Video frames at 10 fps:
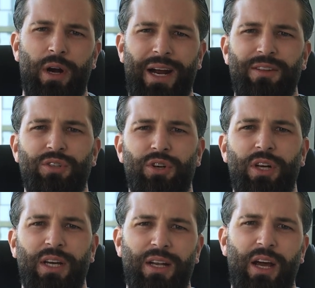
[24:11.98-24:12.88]
are
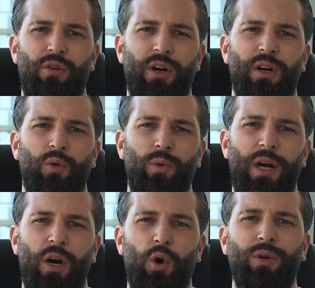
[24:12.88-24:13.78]
entering an era
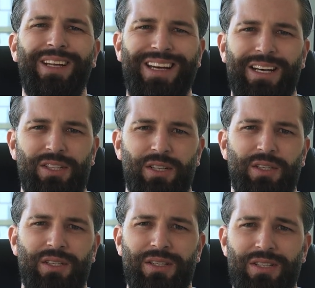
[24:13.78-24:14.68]
where owning
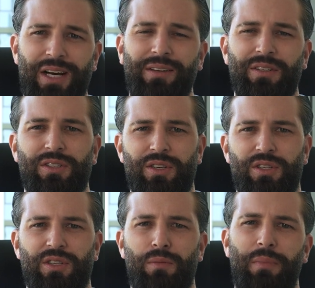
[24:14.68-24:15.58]
assets inside the
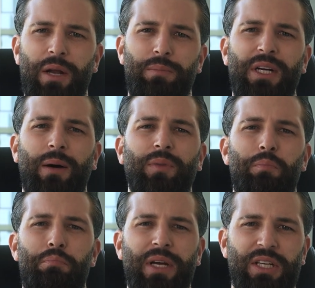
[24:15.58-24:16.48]
system might become the
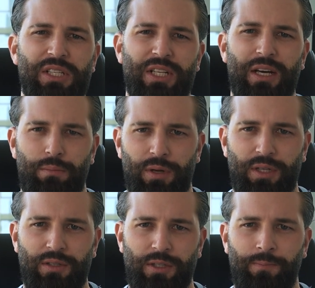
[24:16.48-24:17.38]
biggest
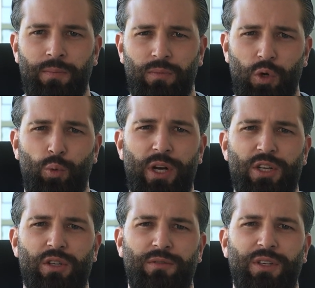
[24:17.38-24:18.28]
liability. The
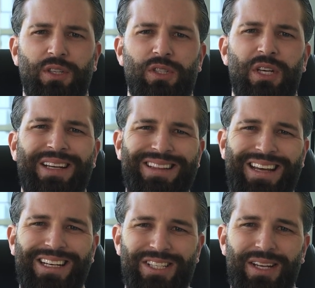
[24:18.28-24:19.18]
winners of this
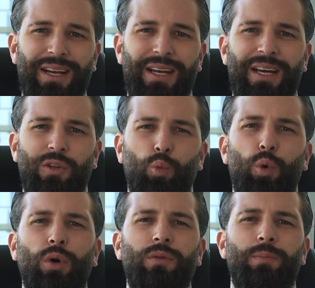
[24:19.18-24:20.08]
next decade
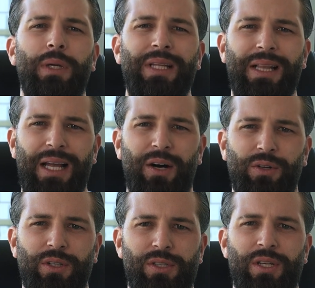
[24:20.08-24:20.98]
won't be the
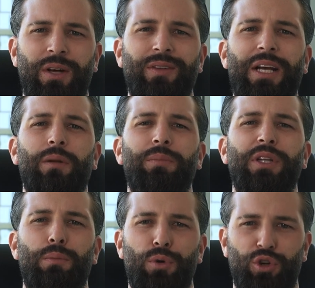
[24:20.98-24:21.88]
loudest, they'll be
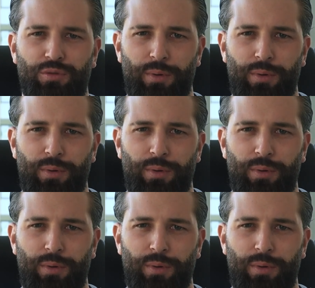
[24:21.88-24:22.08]
the most